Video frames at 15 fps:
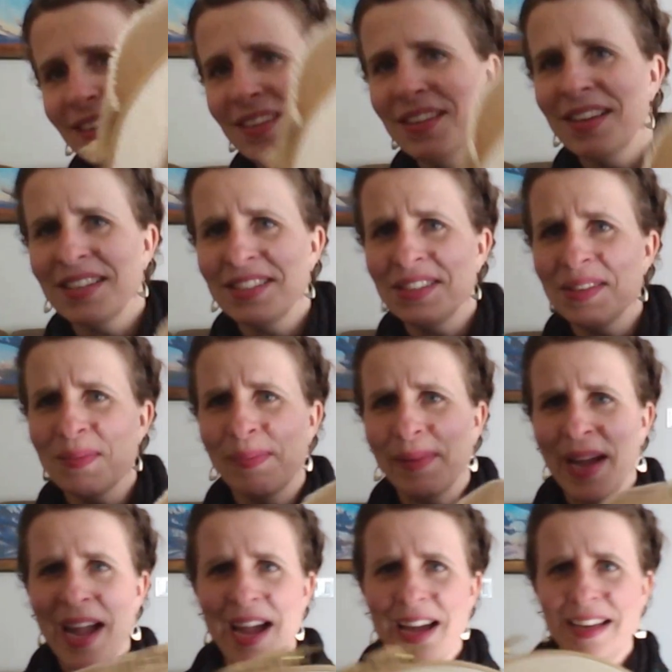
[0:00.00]
not too
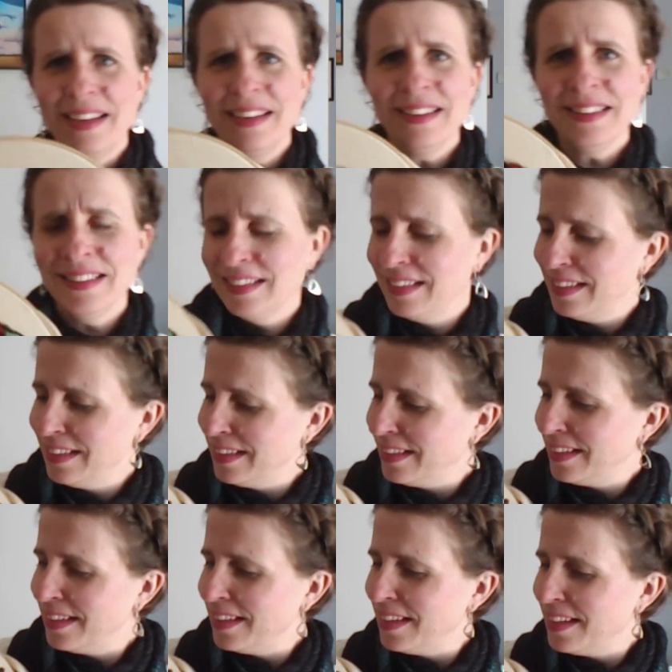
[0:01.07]
bad.
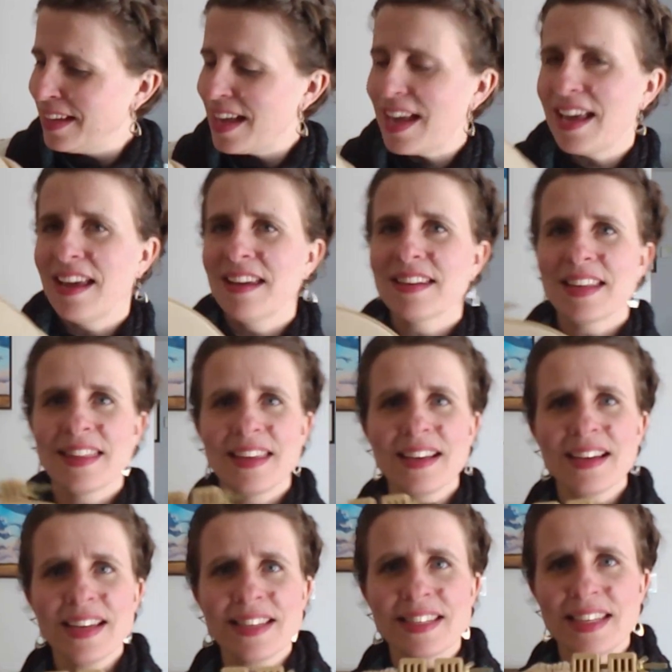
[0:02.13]
And I
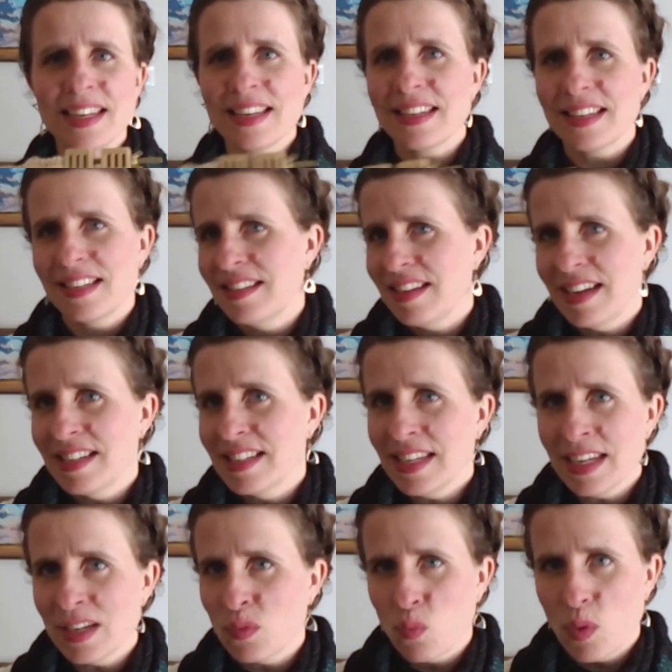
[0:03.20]
think I did
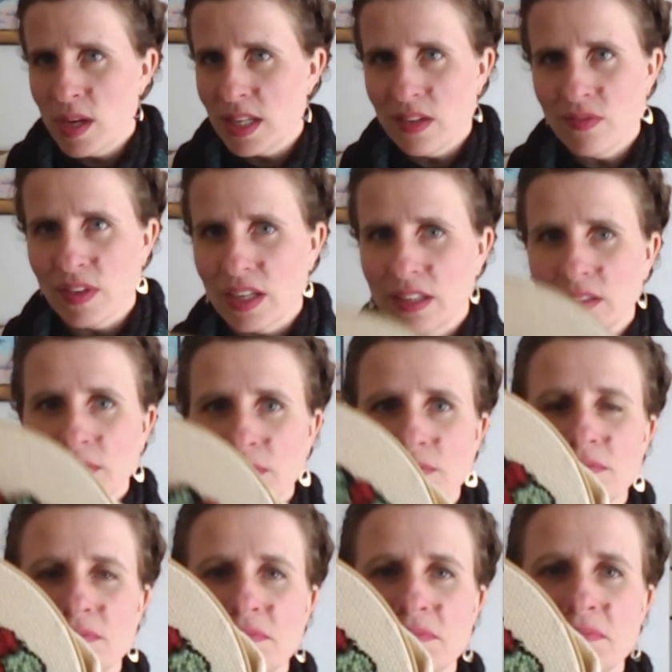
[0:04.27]
it in one evening.
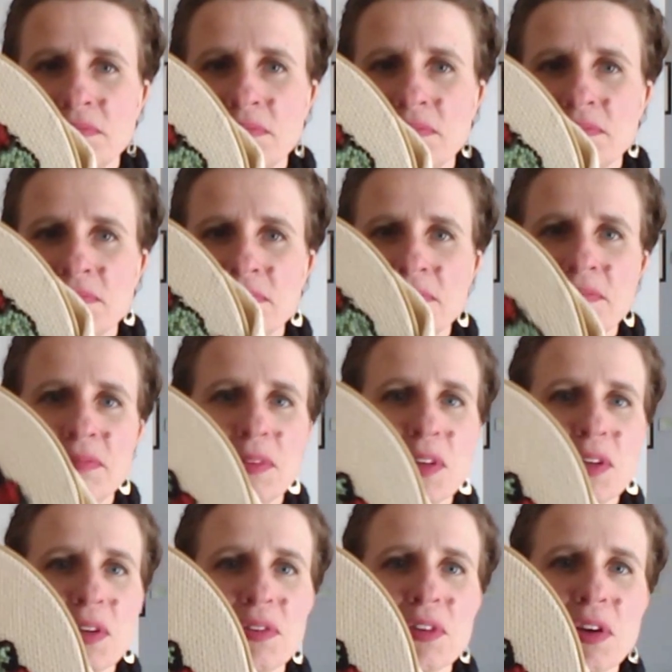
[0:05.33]
A
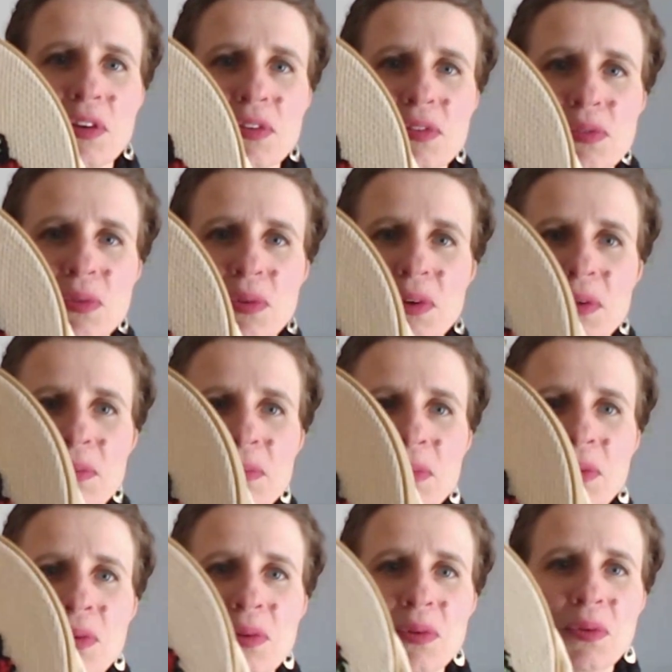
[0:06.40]
little dinosaur.
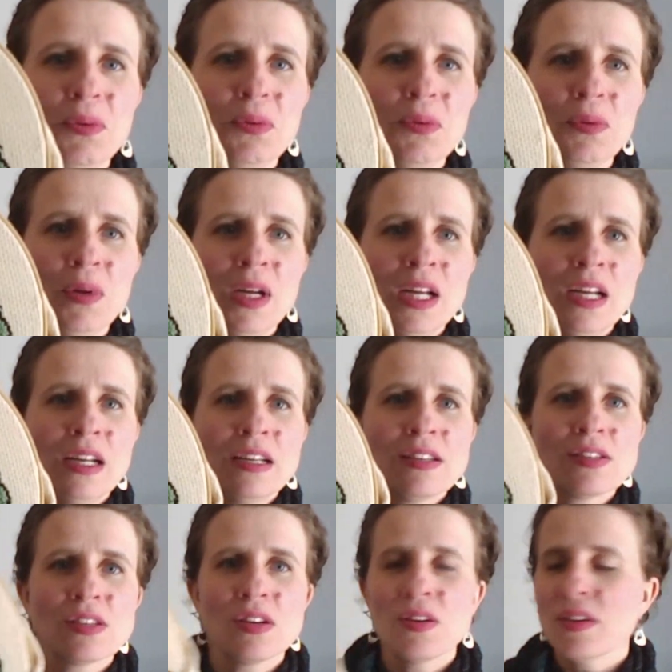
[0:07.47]

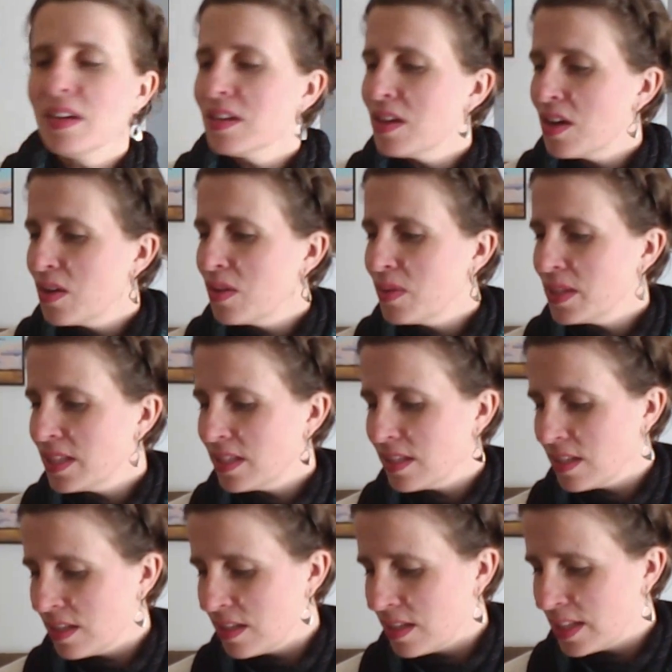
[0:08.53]
So you know,
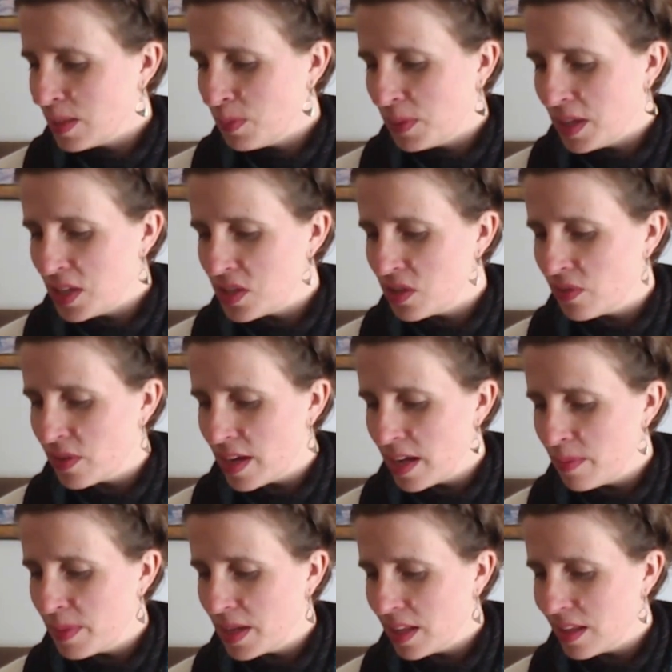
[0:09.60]
it's pretty
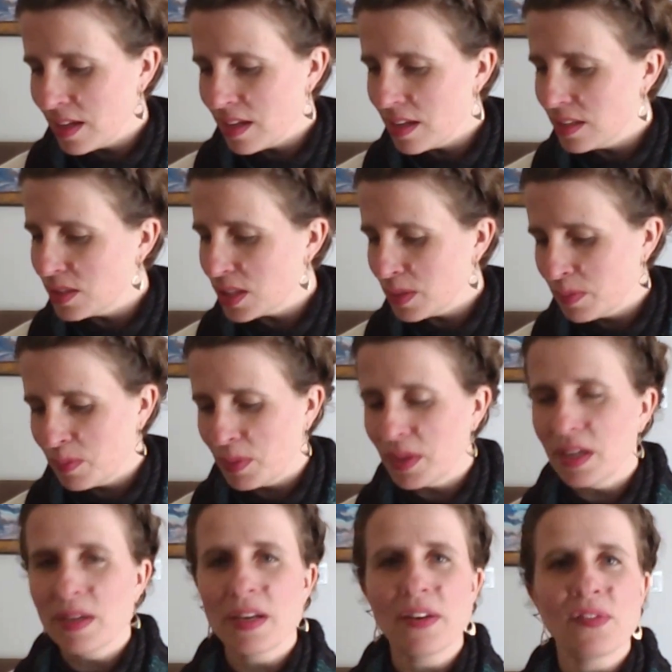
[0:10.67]
juvenile, but I think I'll just put
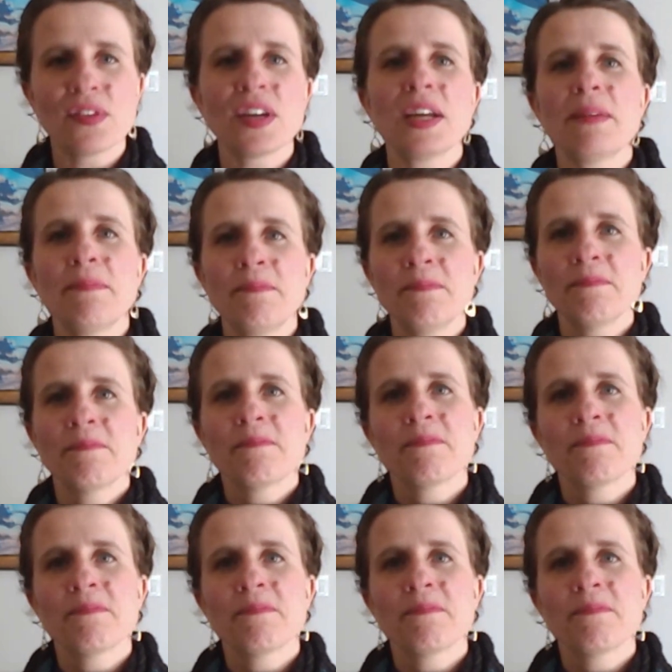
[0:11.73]
it in a frame